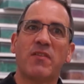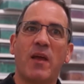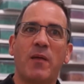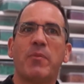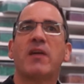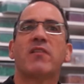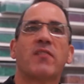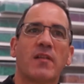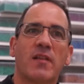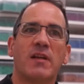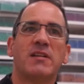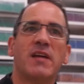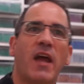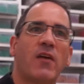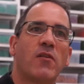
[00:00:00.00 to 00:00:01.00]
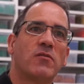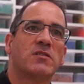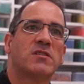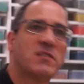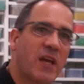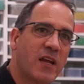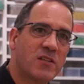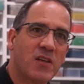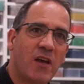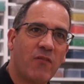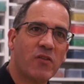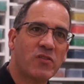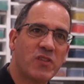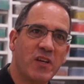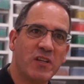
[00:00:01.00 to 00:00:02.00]
and they basically take all the snakes
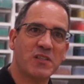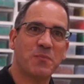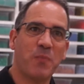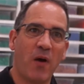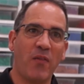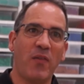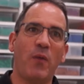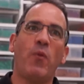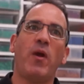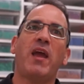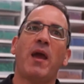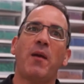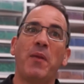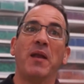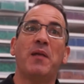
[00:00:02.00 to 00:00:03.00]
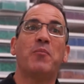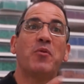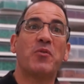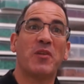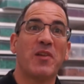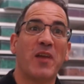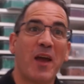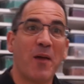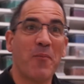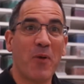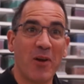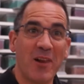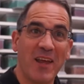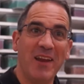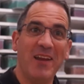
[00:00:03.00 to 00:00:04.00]
over to a certain spot, and then we come in and put the Lego
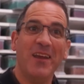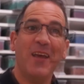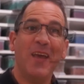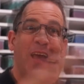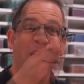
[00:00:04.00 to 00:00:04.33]
model in.